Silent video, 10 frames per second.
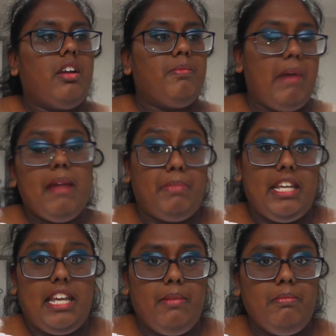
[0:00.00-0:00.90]
might
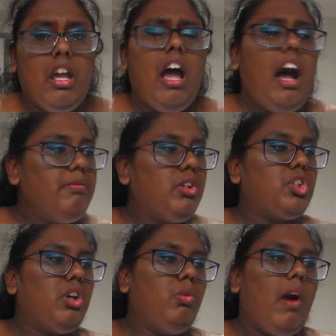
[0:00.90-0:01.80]
be him. I'm not
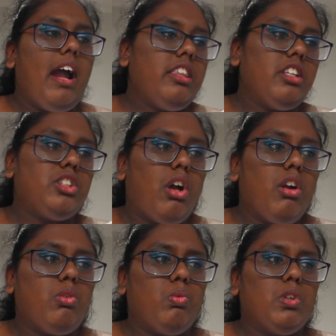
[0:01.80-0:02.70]
sure why the
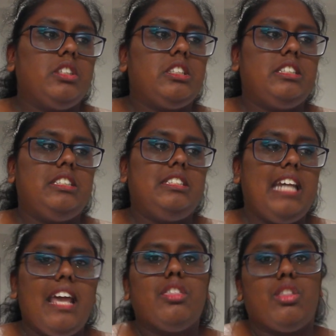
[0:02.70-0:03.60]
dog was
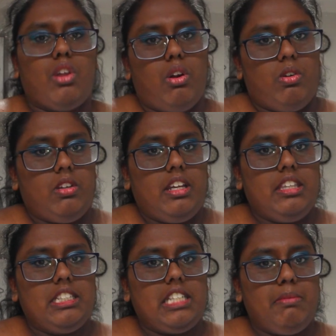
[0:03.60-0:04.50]
dead though in this